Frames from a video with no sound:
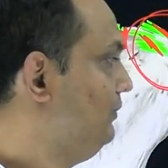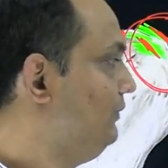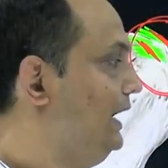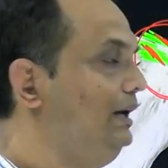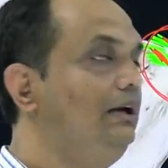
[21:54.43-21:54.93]

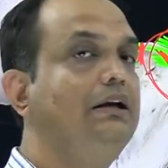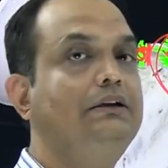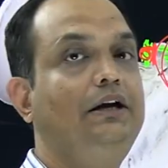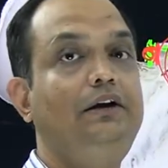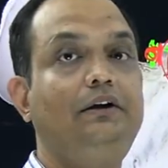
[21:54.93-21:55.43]
while
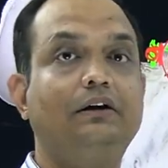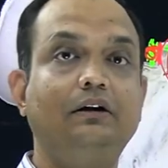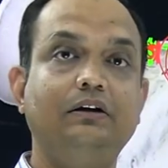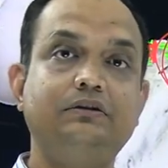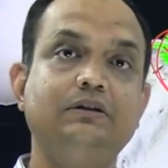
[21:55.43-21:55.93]
the
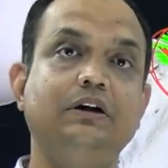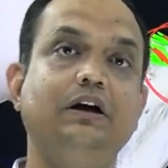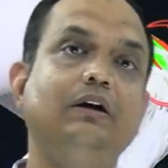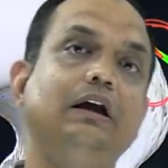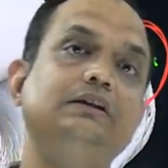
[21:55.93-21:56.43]
internus
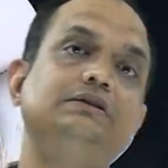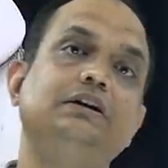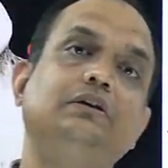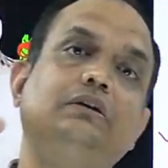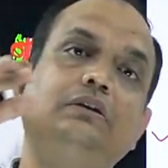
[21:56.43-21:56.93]

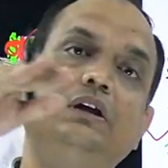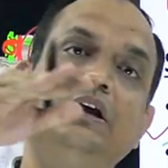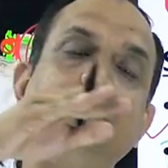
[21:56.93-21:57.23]
insert on the